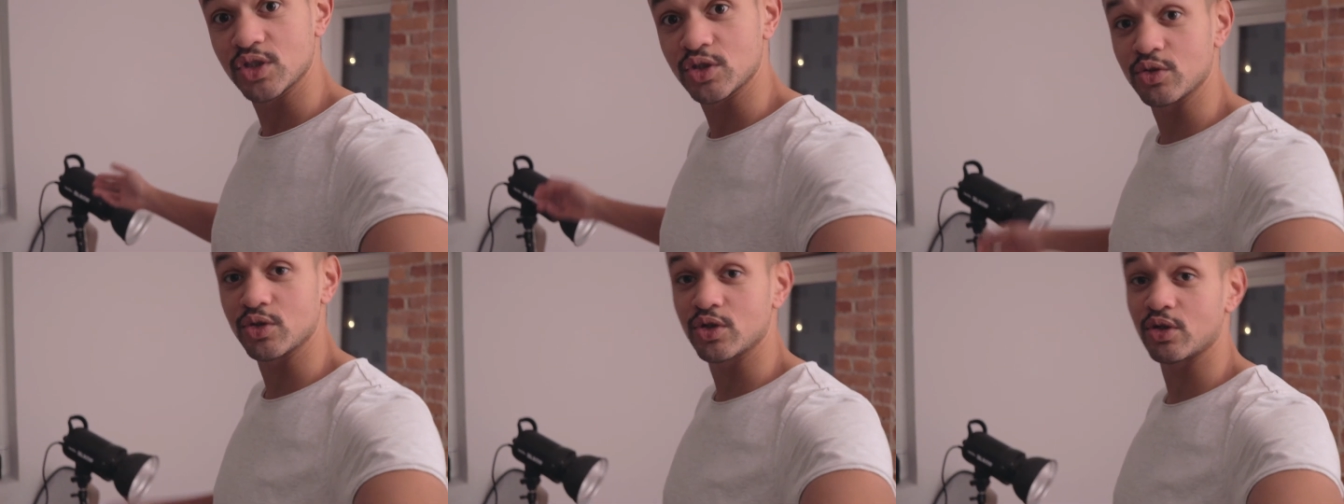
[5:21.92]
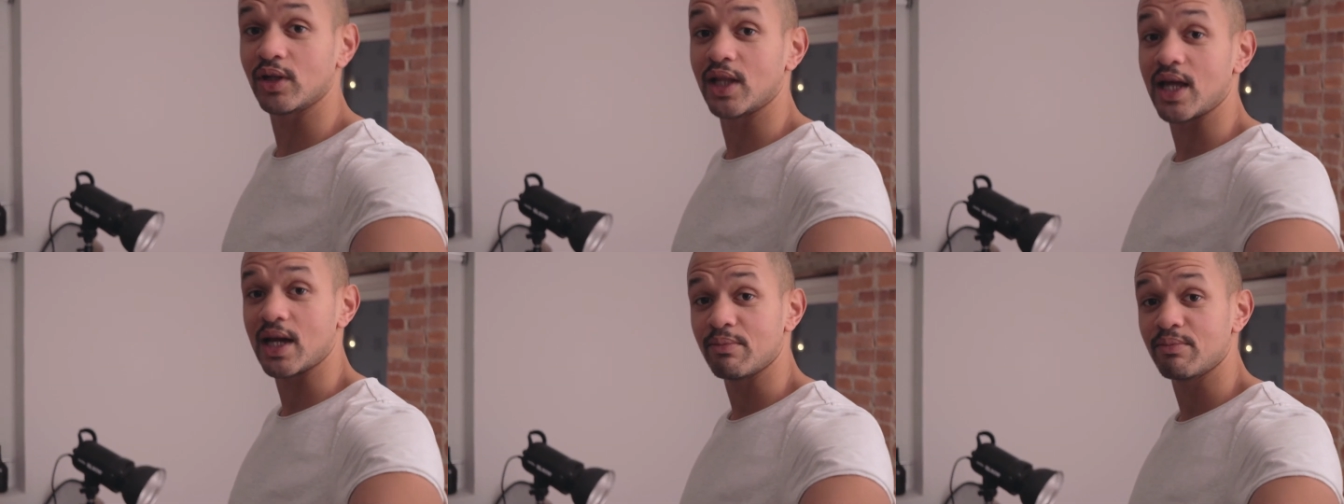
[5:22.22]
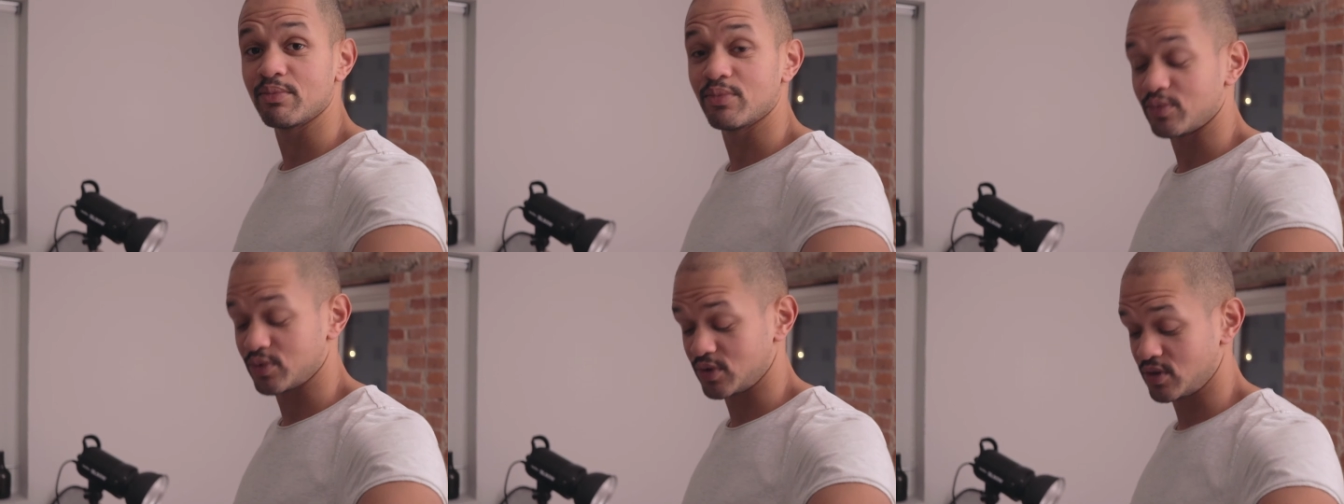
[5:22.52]
studio
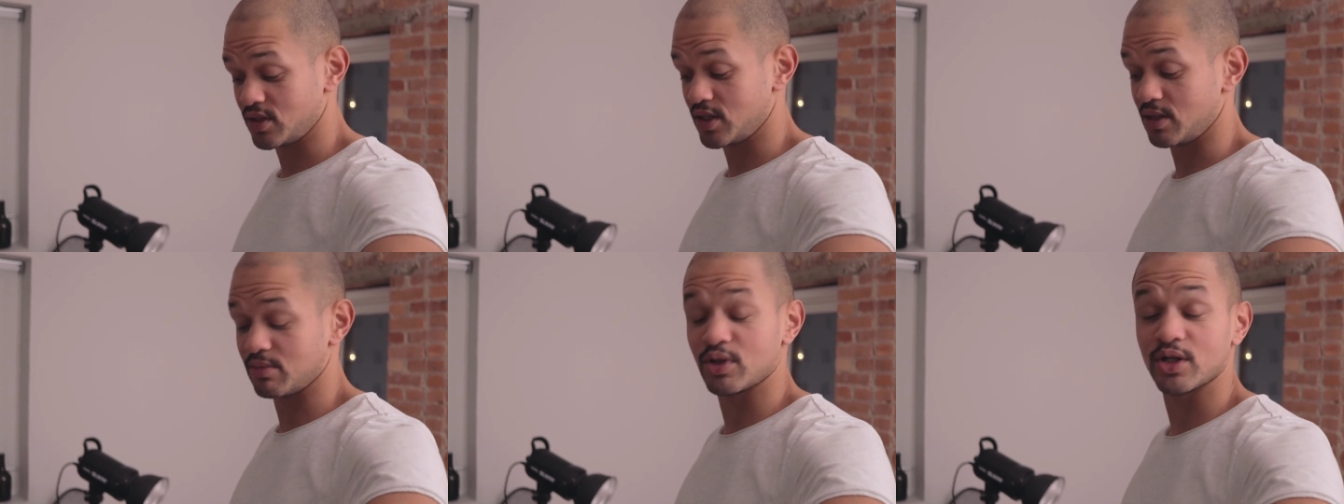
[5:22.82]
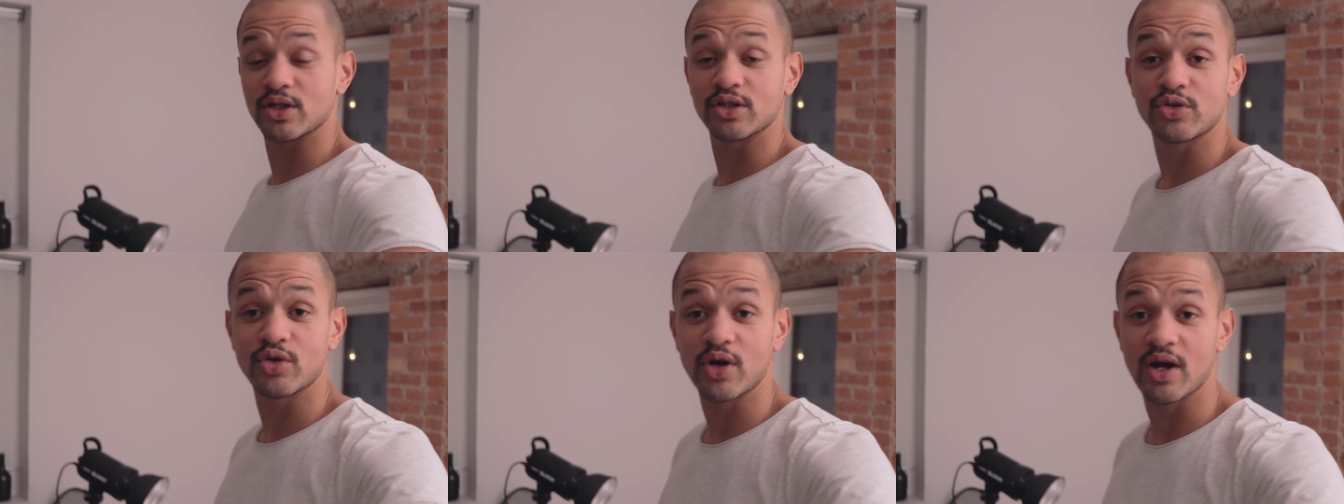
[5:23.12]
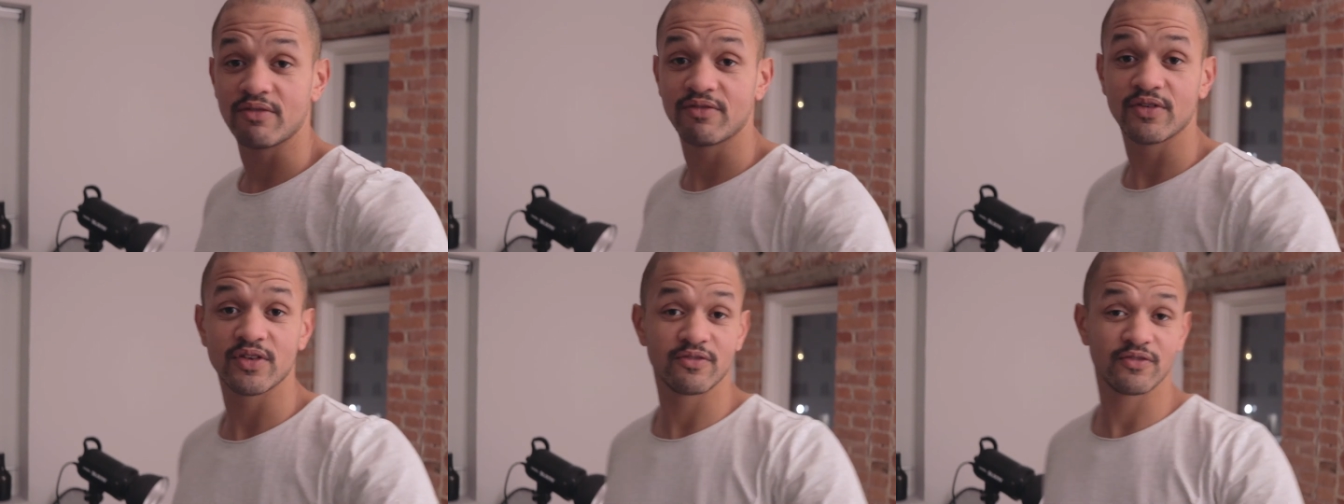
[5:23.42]
lamp that I'm gonna
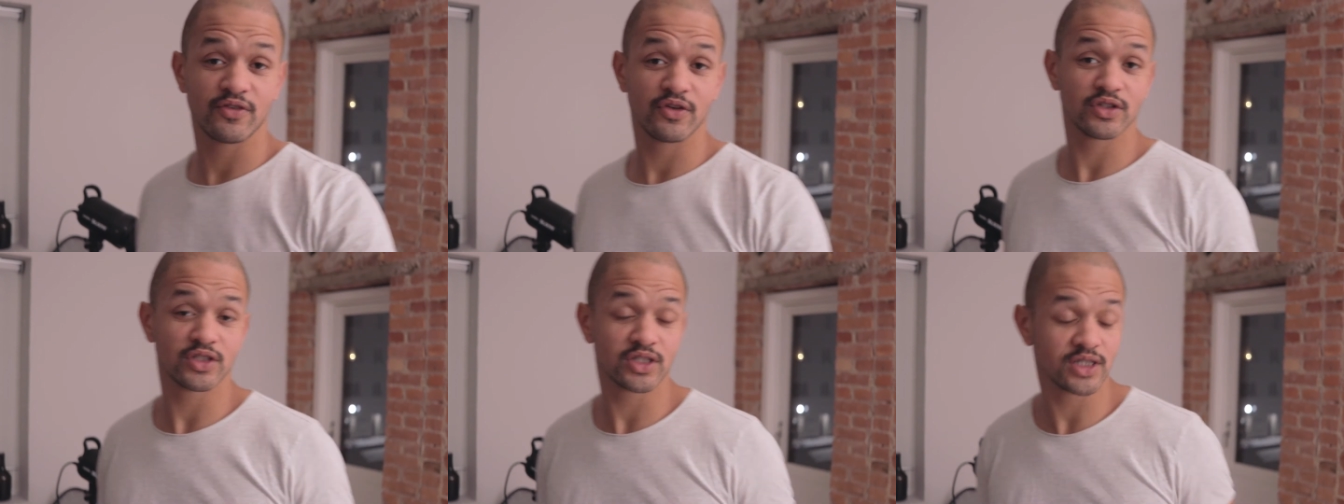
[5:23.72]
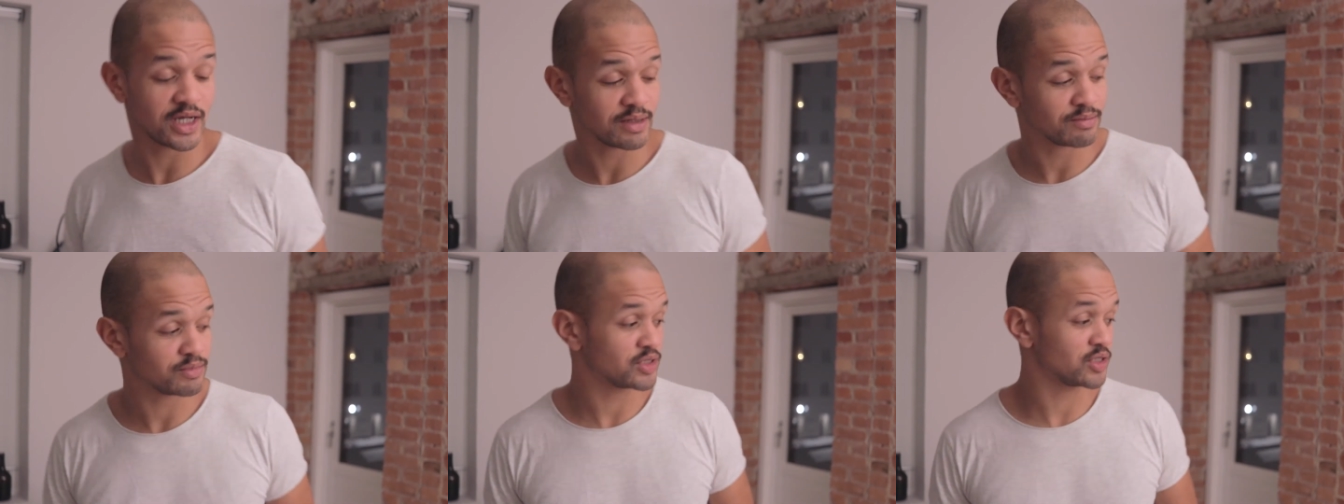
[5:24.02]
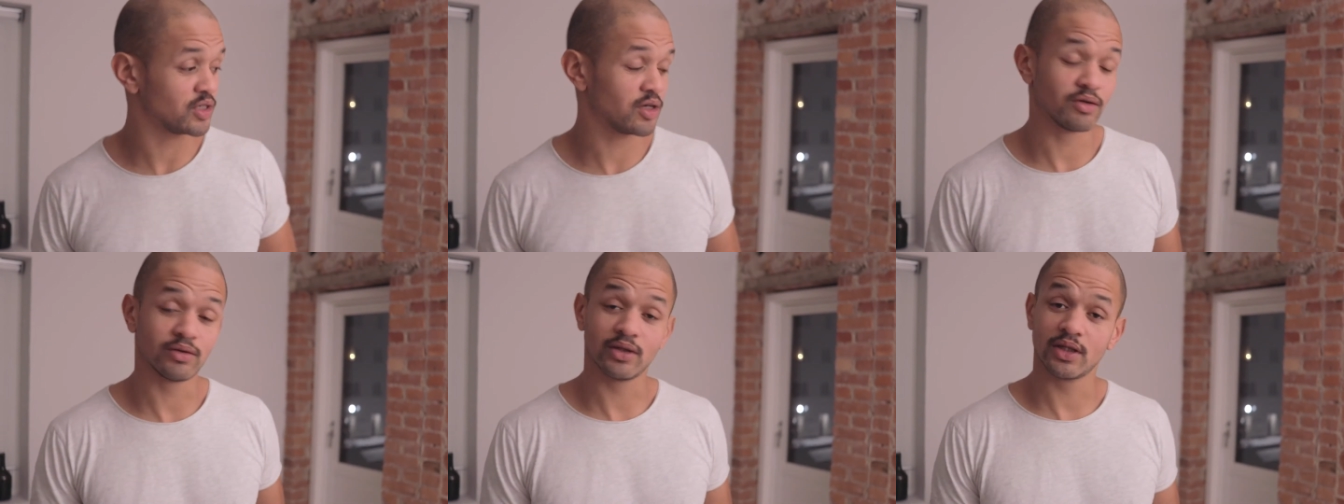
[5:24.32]
try for the first time.
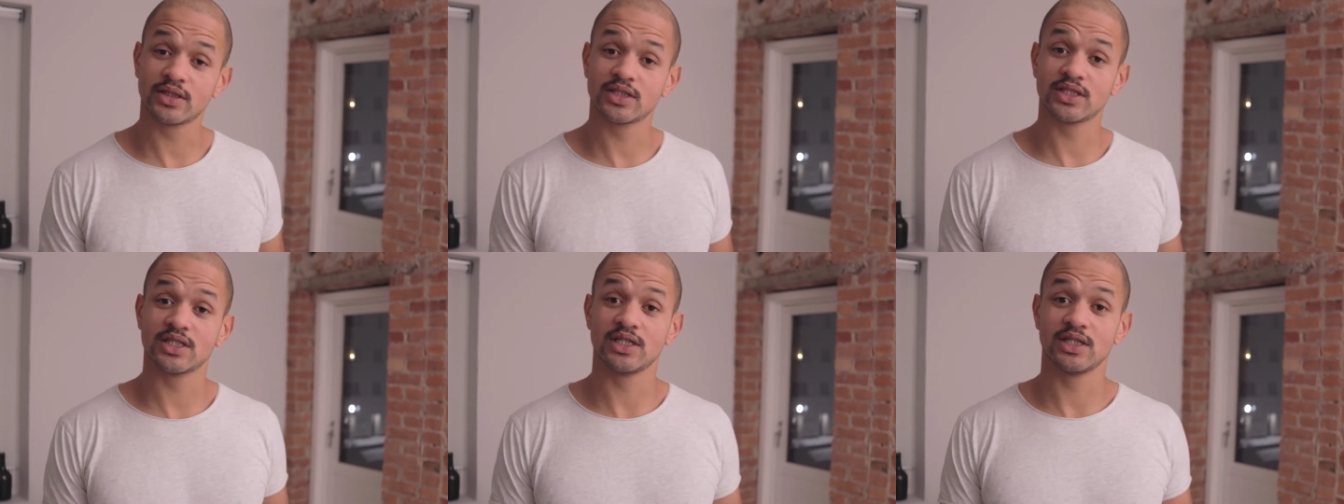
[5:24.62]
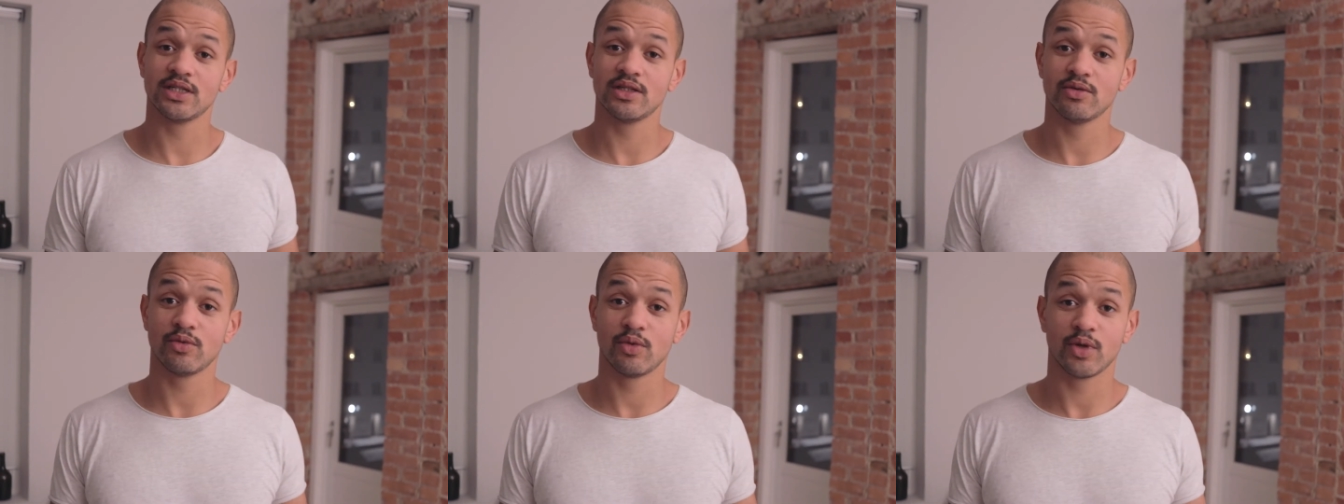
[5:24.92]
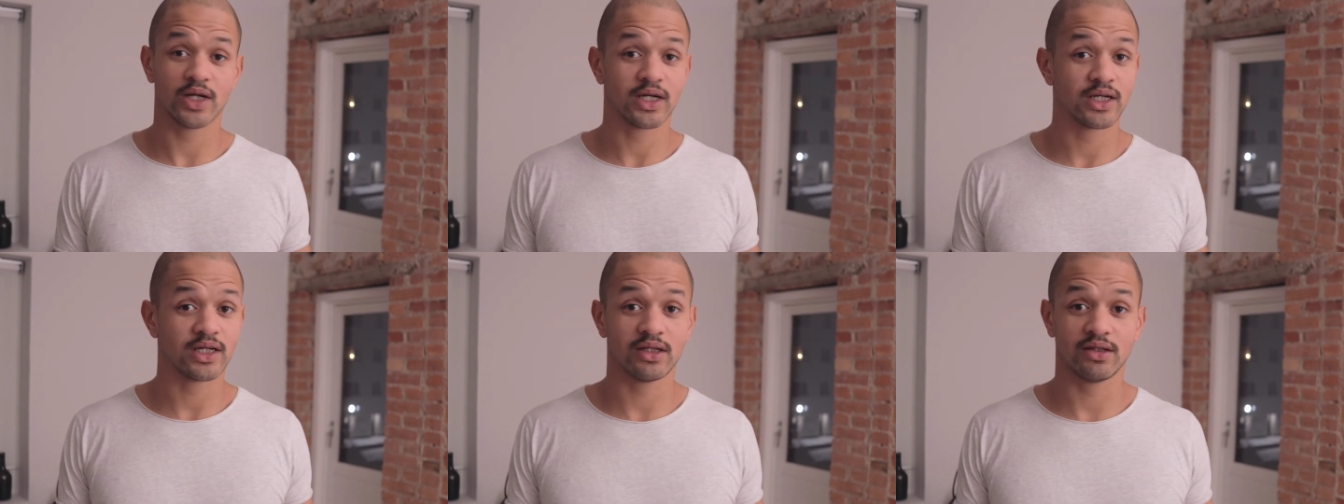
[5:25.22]
So let's see
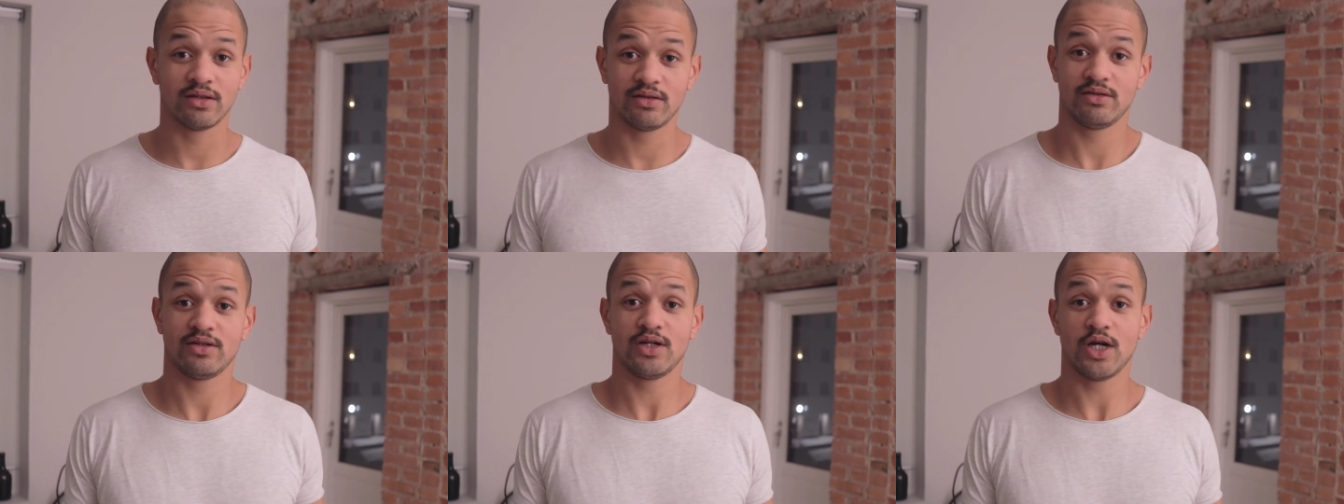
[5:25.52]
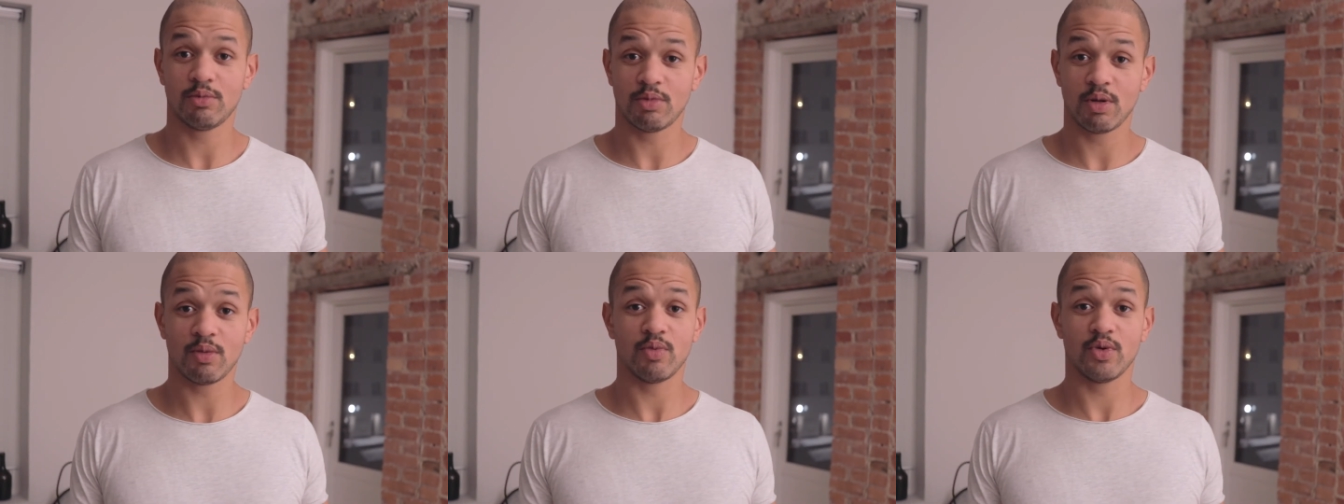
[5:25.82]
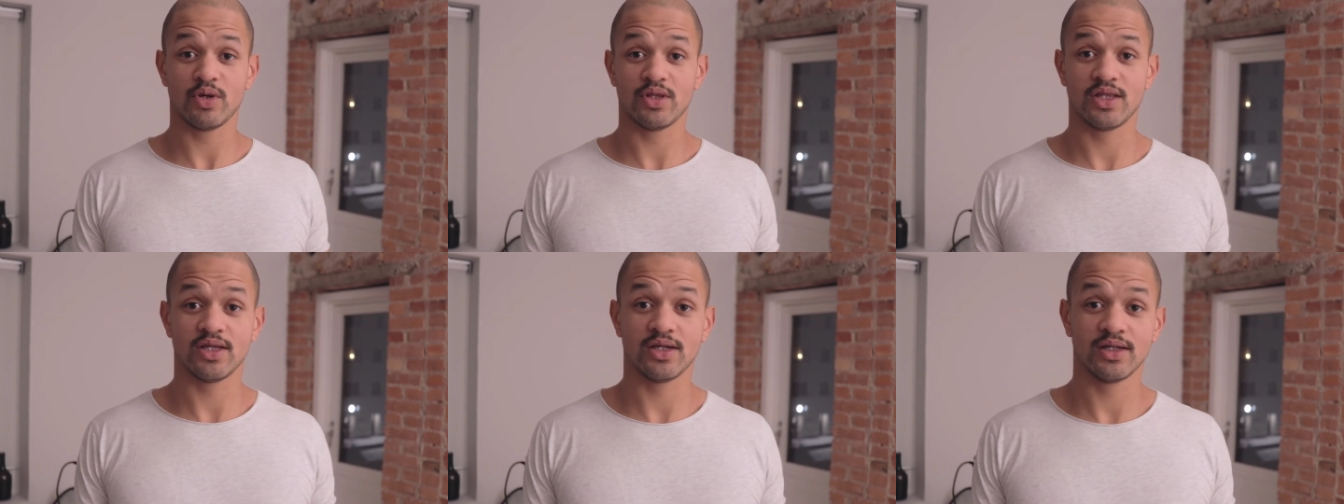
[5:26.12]
what I can come up
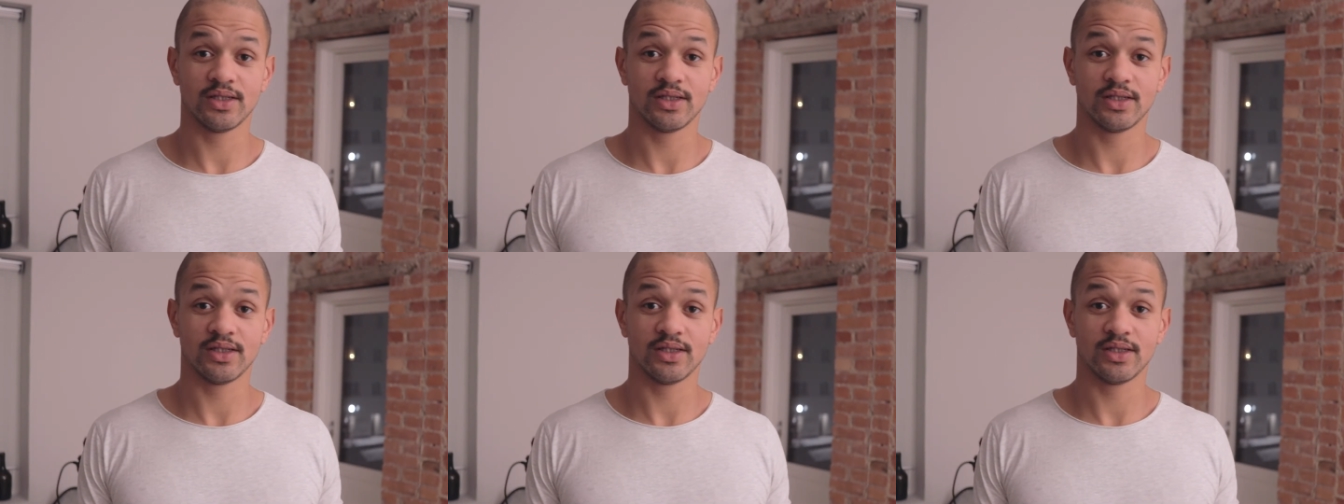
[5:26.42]
with.